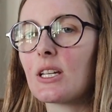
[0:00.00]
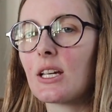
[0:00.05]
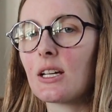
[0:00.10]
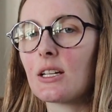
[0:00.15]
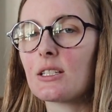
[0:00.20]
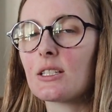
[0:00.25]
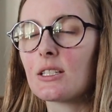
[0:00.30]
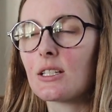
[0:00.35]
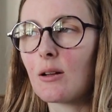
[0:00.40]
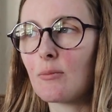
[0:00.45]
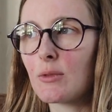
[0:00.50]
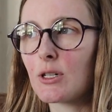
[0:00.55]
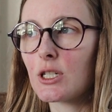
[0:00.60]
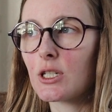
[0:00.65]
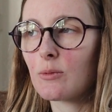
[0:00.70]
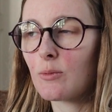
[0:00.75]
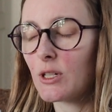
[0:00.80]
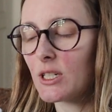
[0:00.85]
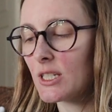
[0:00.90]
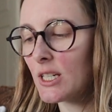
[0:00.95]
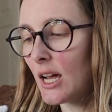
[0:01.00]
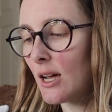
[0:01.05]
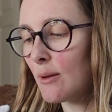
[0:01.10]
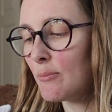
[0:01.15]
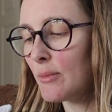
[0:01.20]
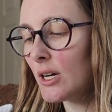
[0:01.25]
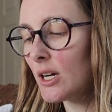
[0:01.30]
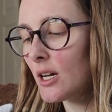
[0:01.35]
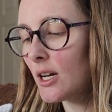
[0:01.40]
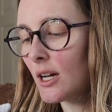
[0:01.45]
like a summer
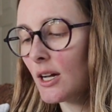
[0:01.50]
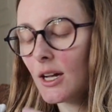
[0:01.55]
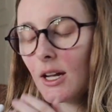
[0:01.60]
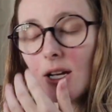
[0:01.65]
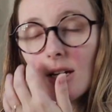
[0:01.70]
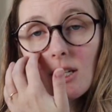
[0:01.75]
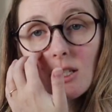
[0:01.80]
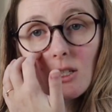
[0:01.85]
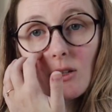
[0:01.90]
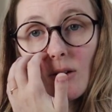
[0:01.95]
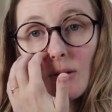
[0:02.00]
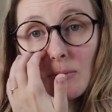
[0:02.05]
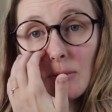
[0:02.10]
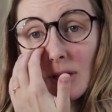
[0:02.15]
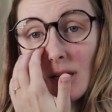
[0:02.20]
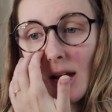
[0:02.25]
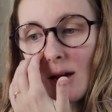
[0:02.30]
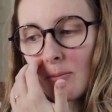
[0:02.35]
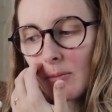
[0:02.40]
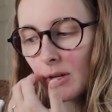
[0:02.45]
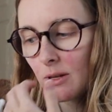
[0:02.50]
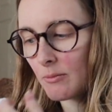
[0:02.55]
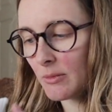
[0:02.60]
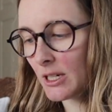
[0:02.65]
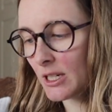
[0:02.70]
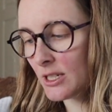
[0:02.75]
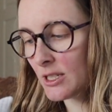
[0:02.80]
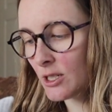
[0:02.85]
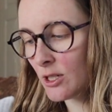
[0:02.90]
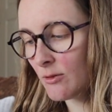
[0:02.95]
springtime book. So I'm really happy I'm
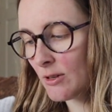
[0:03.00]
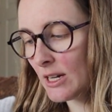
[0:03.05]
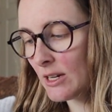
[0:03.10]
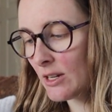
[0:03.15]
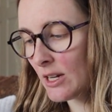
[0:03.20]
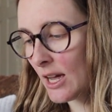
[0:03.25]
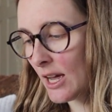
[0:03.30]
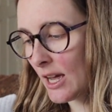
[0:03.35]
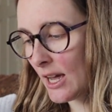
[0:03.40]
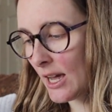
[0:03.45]
getting to it,